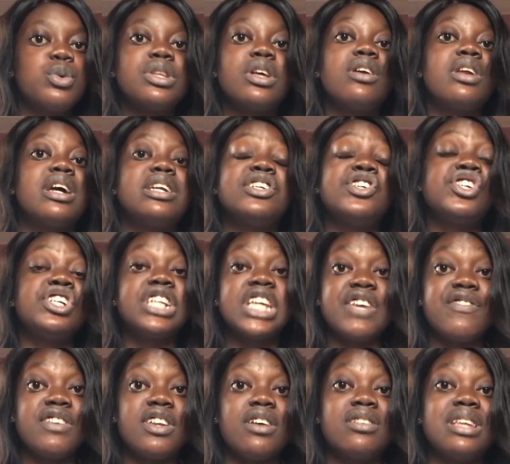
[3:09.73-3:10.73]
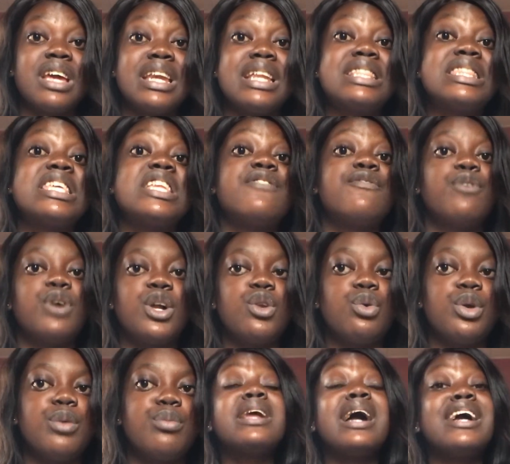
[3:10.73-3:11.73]
without actually giving out anything
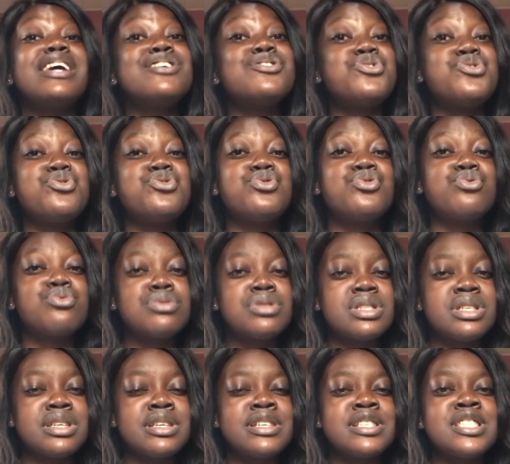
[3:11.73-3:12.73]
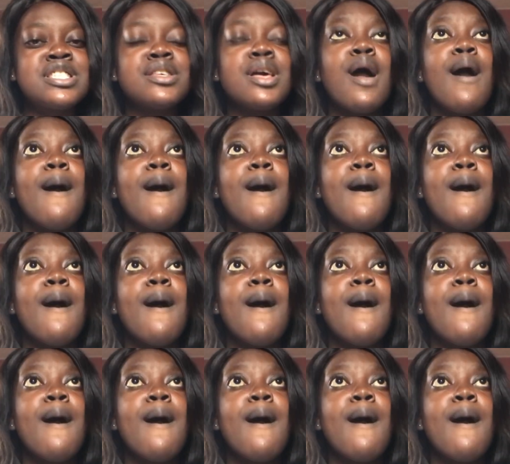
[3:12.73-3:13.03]
valuable. I used to do this,